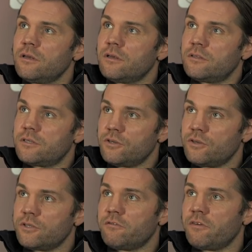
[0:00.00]

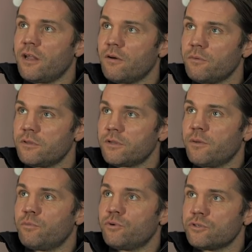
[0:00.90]
continually develop and try
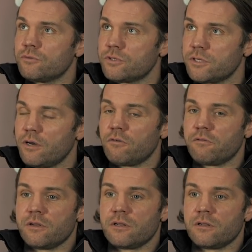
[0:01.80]
and push themselves
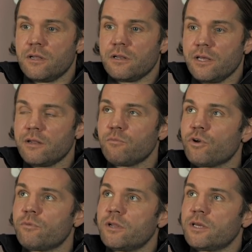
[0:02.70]
and learn
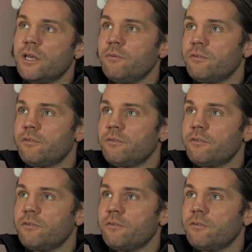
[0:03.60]
more about the game.